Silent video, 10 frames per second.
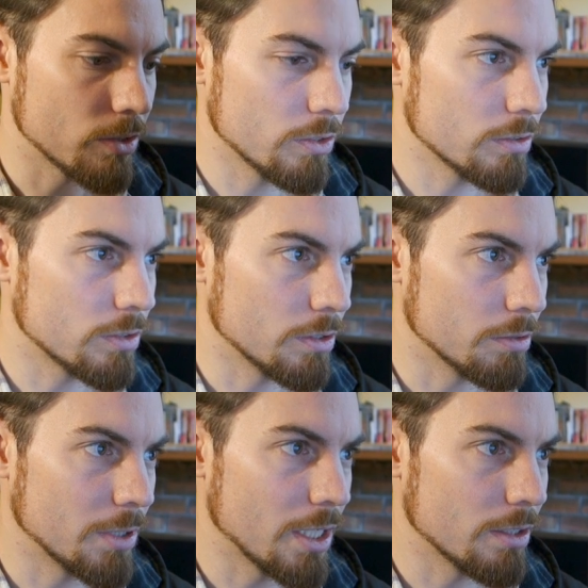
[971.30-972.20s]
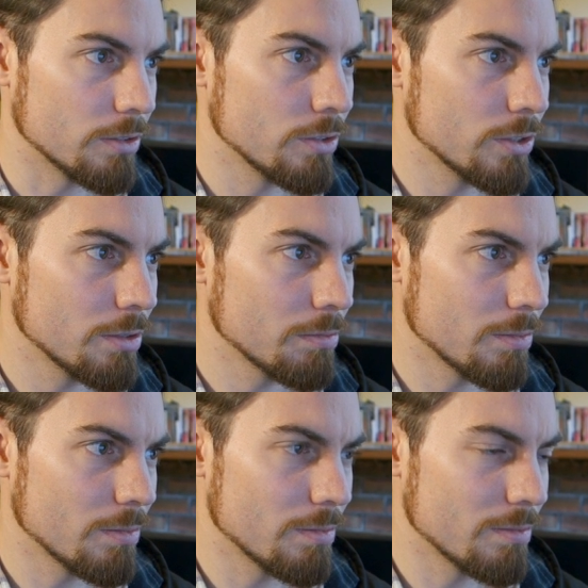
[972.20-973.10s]
to use him,
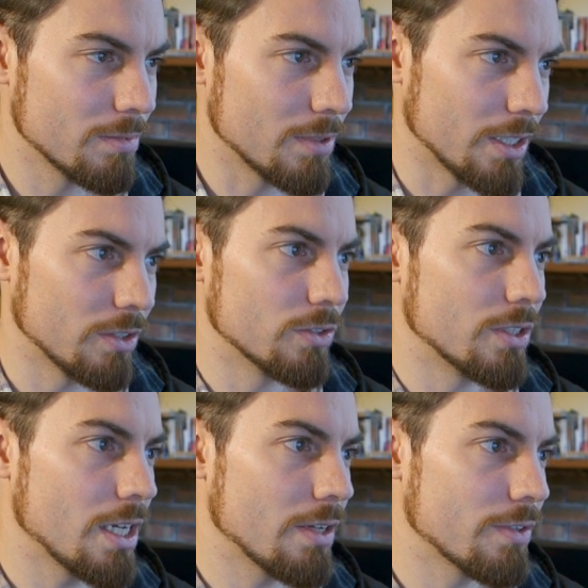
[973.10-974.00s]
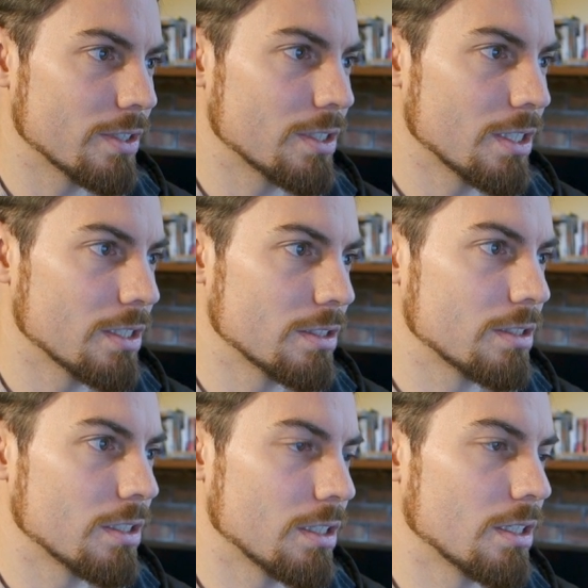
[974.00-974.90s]
use Dave, and it
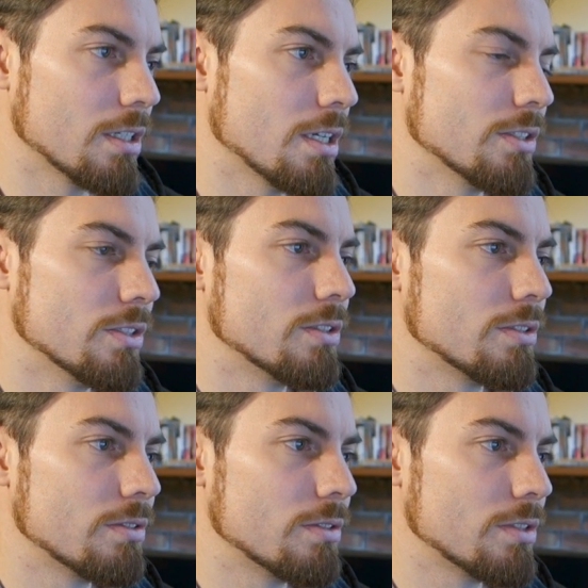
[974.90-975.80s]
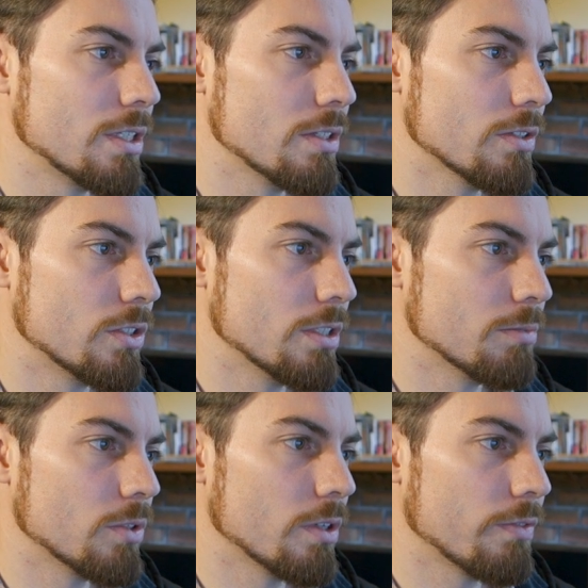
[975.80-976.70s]
says and
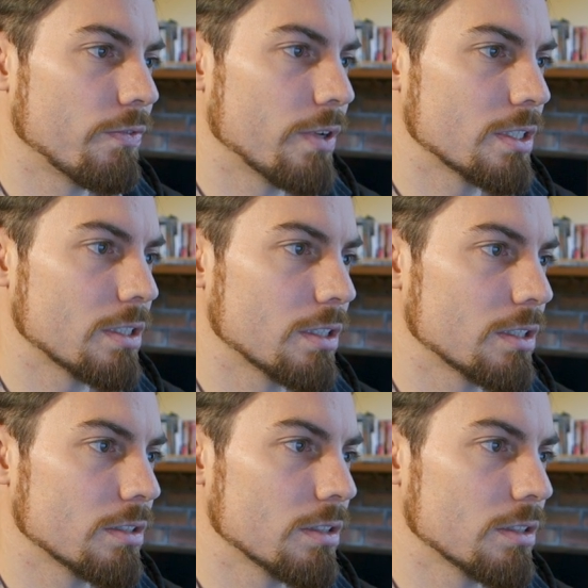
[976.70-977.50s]
c.gym.faceclick,